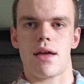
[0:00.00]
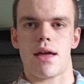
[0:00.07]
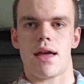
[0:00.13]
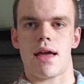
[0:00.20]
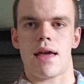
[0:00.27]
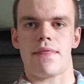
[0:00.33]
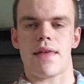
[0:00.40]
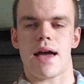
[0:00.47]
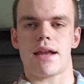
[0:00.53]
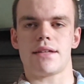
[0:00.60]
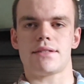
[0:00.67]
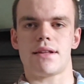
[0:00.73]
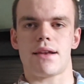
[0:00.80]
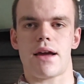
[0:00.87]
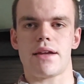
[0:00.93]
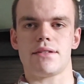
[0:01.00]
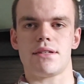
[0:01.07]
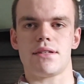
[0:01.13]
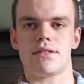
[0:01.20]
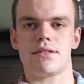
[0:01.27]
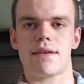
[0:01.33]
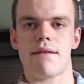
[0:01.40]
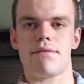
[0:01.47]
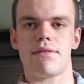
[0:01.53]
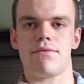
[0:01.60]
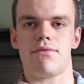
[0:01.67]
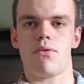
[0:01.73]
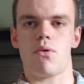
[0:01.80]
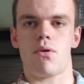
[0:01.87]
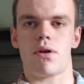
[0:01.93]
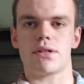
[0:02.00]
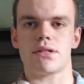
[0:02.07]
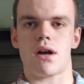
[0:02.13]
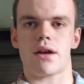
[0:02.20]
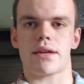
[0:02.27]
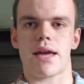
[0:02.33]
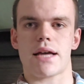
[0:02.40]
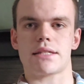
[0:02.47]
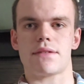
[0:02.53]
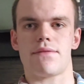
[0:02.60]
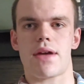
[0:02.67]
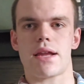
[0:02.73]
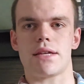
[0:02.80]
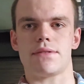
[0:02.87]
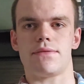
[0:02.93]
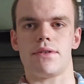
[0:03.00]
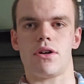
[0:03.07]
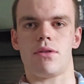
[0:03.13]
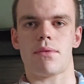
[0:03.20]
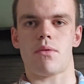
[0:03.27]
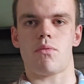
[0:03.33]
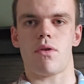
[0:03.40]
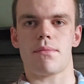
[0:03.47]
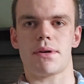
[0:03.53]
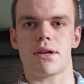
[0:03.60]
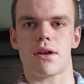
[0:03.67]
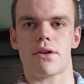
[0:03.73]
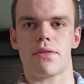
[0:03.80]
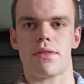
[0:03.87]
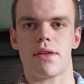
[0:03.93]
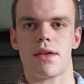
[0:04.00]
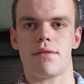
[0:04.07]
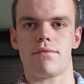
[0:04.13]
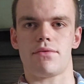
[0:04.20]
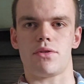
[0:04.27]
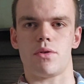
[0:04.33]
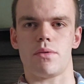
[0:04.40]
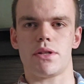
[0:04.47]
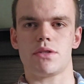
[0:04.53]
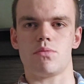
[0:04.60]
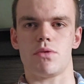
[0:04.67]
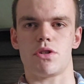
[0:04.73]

And that is the 1974 John Cassavetes film, A Woman Under the Influence,